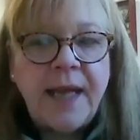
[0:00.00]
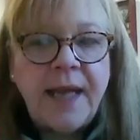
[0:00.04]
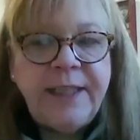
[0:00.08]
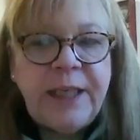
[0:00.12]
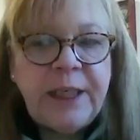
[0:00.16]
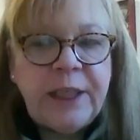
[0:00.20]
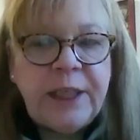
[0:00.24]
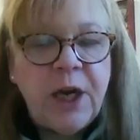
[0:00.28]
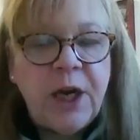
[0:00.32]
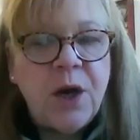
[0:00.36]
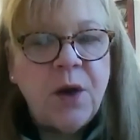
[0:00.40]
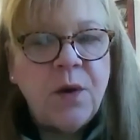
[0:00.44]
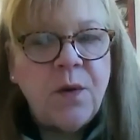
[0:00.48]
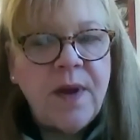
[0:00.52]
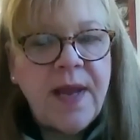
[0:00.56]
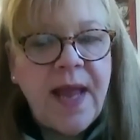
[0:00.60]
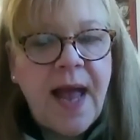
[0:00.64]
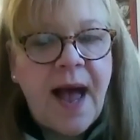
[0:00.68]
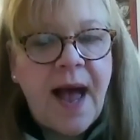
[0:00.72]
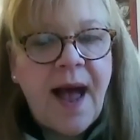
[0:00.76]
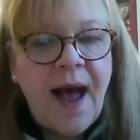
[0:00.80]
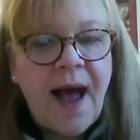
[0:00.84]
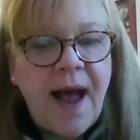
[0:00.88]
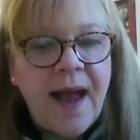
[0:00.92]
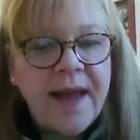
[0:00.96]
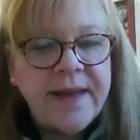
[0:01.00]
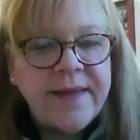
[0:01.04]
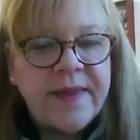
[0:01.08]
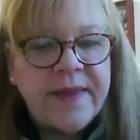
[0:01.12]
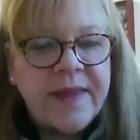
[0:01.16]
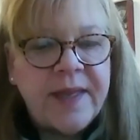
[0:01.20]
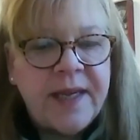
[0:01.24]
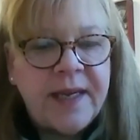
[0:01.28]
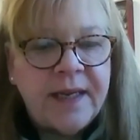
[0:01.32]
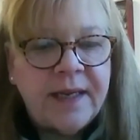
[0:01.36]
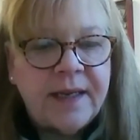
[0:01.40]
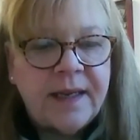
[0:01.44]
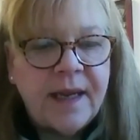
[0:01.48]
You know, I
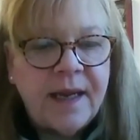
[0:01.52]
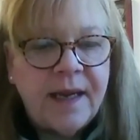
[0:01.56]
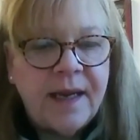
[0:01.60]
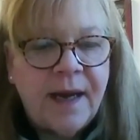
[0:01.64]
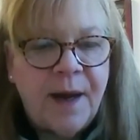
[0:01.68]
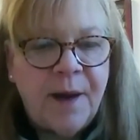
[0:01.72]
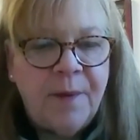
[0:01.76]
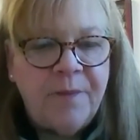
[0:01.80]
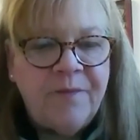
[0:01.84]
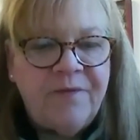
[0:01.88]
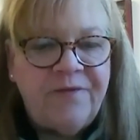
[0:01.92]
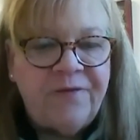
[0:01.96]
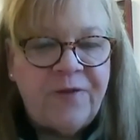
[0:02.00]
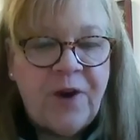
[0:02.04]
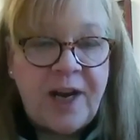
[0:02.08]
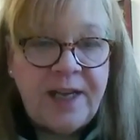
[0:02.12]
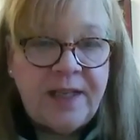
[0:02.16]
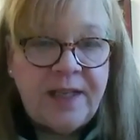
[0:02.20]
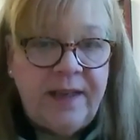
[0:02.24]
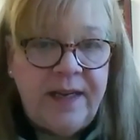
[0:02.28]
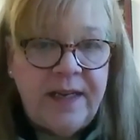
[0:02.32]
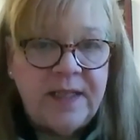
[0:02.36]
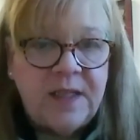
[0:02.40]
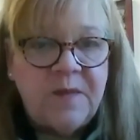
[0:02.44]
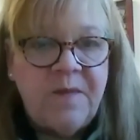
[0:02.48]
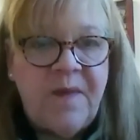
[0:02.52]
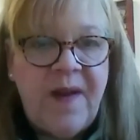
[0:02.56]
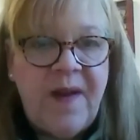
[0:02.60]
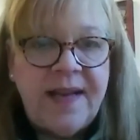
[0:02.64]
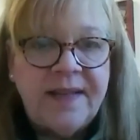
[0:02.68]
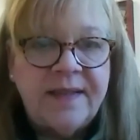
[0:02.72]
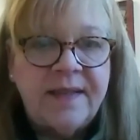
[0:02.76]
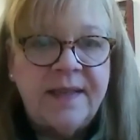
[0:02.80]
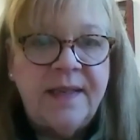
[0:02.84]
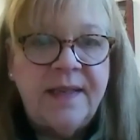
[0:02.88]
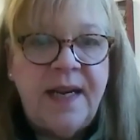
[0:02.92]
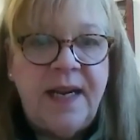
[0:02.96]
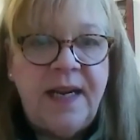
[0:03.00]
think, frankly, it's
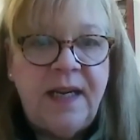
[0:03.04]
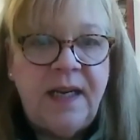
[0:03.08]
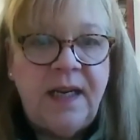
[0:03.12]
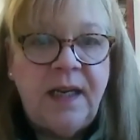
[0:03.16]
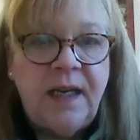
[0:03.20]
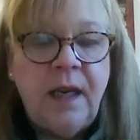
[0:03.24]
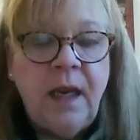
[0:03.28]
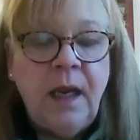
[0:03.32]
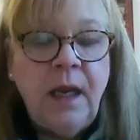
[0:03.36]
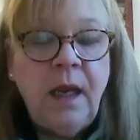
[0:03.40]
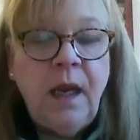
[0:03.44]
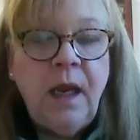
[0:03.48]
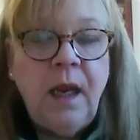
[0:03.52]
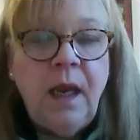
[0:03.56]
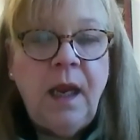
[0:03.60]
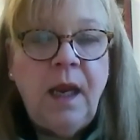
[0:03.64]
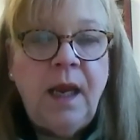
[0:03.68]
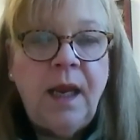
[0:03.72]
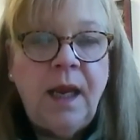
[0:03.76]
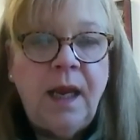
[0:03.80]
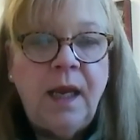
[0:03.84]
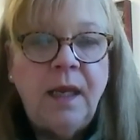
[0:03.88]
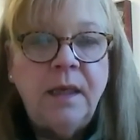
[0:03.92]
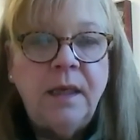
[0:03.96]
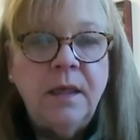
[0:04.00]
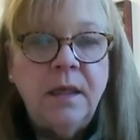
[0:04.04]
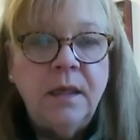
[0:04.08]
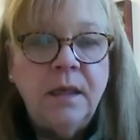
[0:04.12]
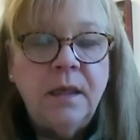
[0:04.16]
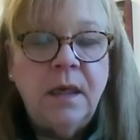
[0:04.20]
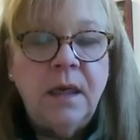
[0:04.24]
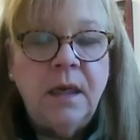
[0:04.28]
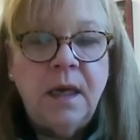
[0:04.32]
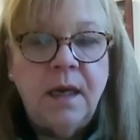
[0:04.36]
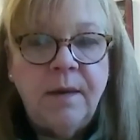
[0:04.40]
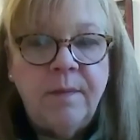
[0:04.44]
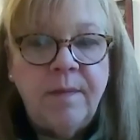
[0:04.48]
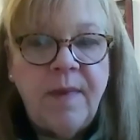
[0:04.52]
fascinating. And
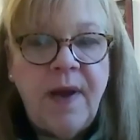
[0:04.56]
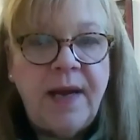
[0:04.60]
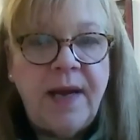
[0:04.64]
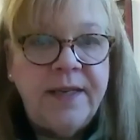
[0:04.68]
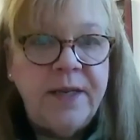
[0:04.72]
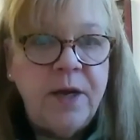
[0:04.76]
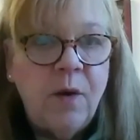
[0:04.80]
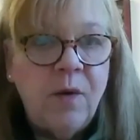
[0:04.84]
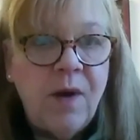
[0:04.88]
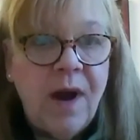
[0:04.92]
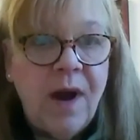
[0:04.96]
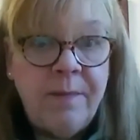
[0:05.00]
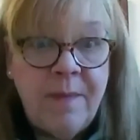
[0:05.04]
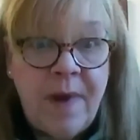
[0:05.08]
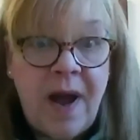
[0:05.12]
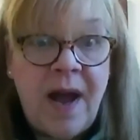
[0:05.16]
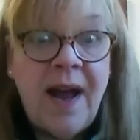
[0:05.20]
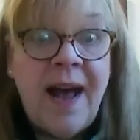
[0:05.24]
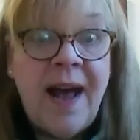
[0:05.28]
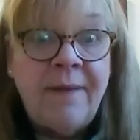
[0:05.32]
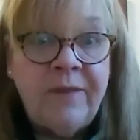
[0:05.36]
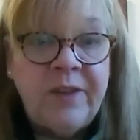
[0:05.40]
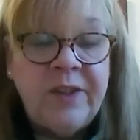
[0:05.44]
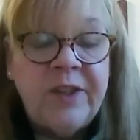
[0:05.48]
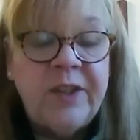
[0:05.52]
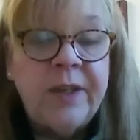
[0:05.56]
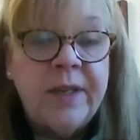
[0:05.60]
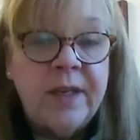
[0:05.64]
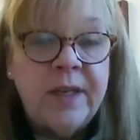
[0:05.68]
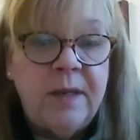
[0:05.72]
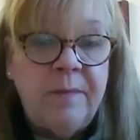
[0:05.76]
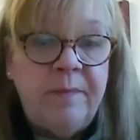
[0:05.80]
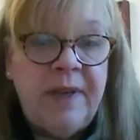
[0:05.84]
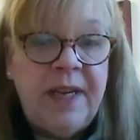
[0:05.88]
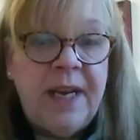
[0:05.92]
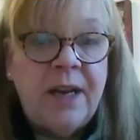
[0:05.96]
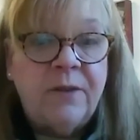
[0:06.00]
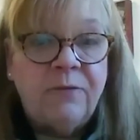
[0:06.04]
I know I'm obviously
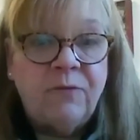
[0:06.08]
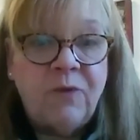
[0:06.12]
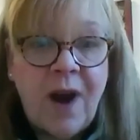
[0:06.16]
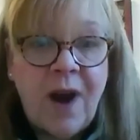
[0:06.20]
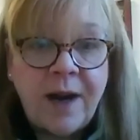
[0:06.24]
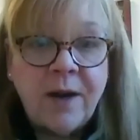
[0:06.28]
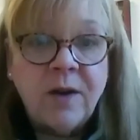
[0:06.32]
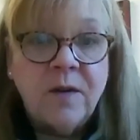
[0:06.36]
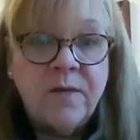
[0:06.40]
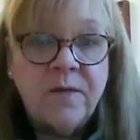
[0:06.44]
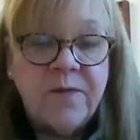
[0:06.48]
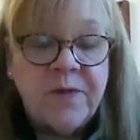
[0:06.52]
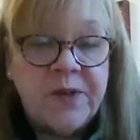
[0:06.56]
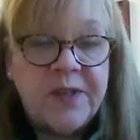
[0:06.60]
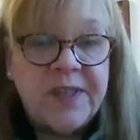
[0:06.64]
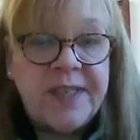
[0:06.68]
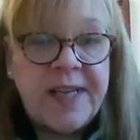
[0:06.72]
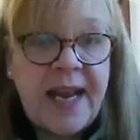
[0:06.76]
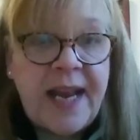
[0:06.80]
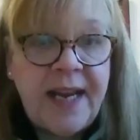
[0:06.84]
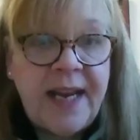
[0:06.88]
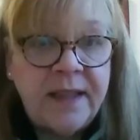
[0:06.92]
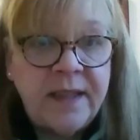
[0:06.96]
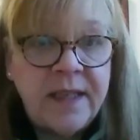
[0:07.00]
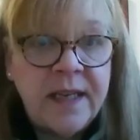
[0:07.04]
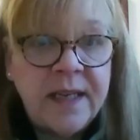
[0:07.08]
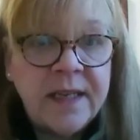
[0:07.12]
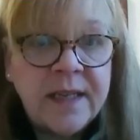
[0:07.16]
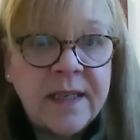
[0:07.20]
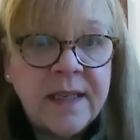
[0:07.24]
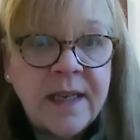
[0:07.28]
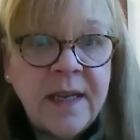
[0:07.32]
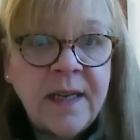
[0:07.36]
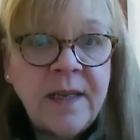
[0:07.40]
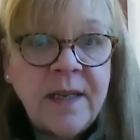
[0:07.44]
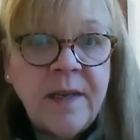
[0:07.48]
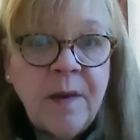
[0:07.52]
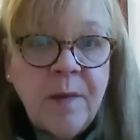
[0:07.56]
going to be on record for saying
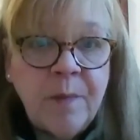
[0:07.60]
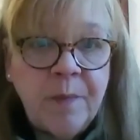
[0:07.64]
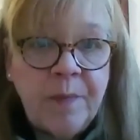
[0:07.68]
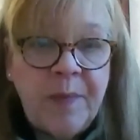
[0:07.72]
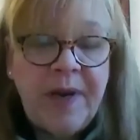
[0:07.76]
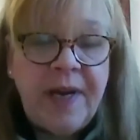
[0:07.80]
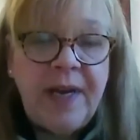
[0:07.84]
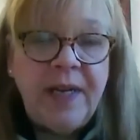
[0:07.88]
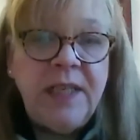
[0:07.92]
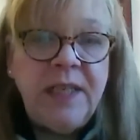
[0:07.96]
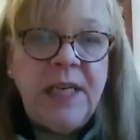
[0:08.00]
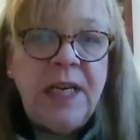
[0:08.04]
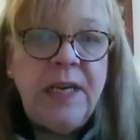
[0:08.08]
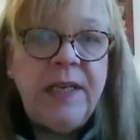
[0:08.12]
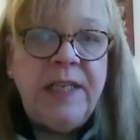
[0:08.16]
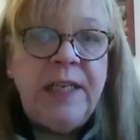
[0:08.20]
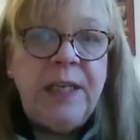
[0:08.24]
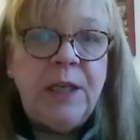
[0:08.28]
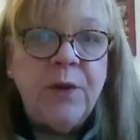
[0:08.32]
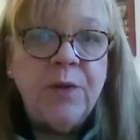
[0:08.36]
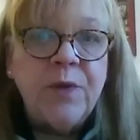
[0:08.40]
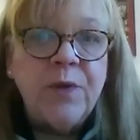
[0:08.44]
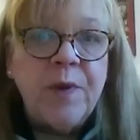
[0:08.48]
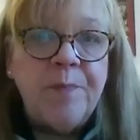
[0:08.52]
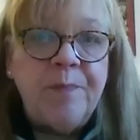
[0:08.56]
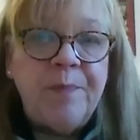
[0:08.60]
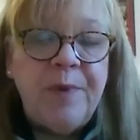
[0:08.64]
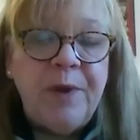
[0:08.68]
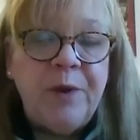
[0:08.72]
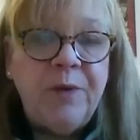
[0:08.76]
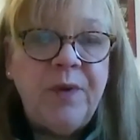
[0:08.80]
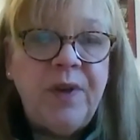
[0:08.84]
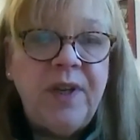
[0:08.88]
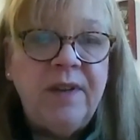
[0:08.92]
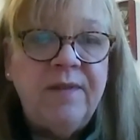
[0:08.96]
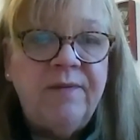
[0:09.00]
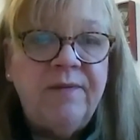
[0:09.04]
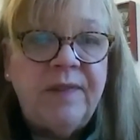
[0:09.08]
this, but, you know, the
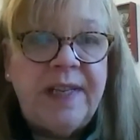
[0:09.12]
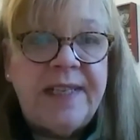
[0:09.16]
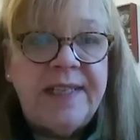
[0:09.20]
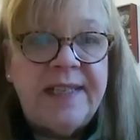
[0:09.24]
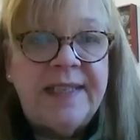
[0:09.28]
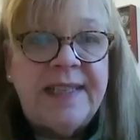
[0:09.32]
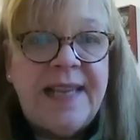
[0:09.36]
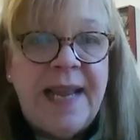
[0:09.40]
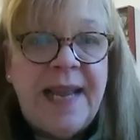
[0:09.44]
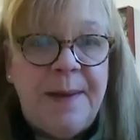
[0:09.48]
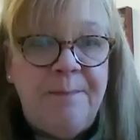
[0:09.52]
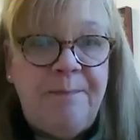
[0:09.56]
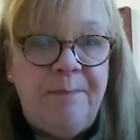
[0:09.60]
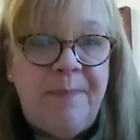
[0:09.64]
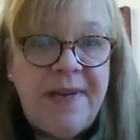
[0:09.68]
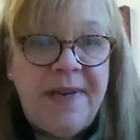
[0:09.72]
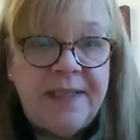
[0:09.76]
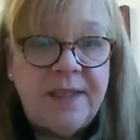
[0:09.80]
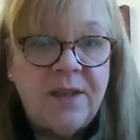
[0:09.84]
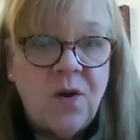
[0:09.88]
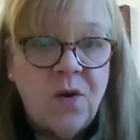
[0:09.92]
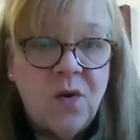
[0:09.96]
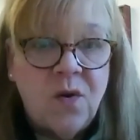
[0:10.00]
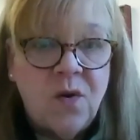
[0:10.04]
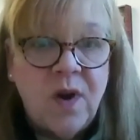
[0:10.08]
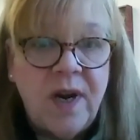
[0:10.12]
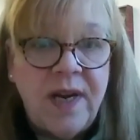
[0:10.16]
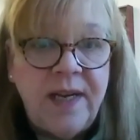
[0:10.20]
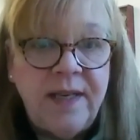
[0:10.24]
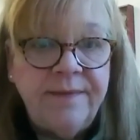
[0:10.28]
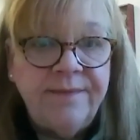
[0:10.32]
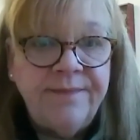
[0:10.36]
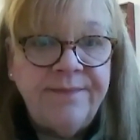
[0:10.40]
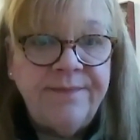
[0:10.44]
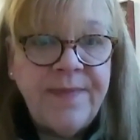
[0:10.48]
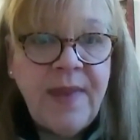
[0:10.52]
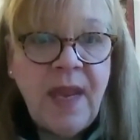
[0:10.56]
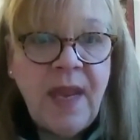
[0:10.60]
beauty of, let's say, Bitcoin,